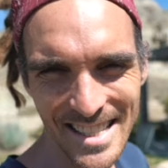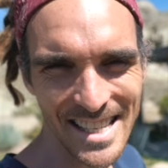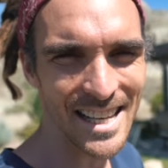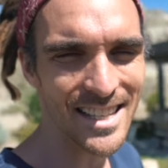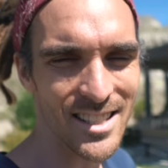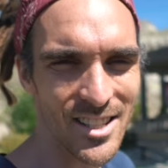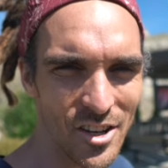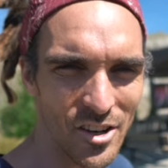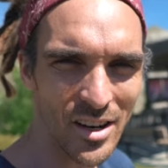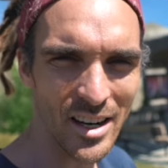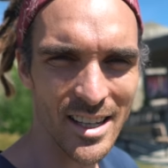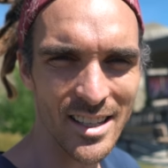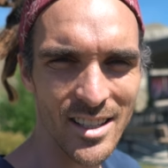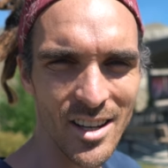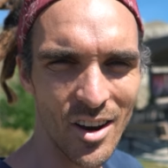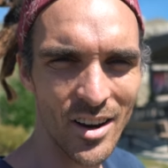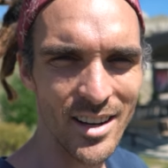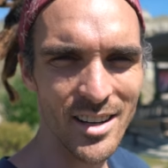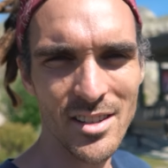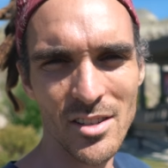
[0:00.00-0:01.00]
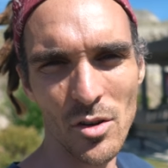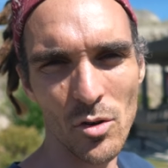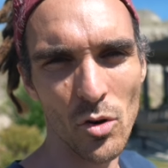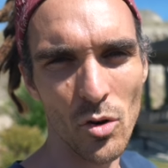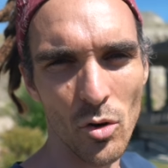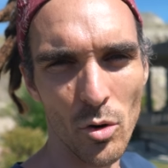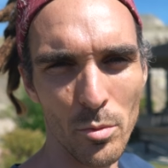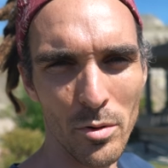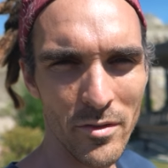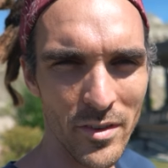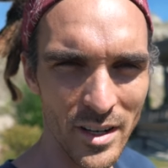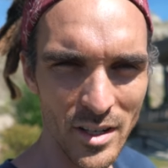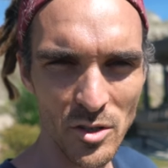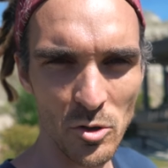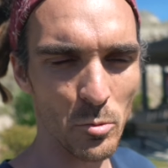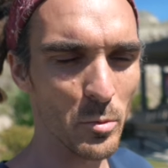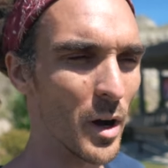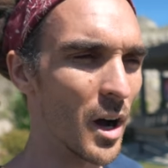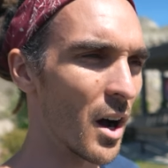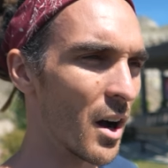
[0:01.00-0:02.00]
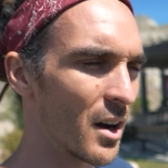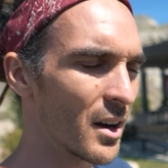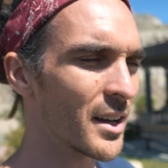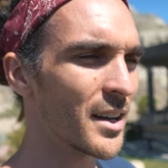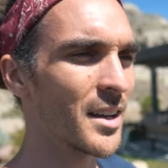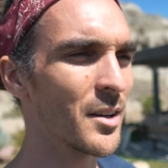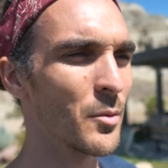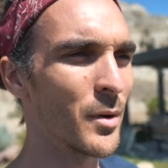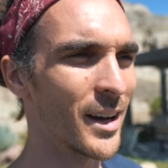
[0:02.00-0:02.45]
centre at Dinosaur Provincial Park.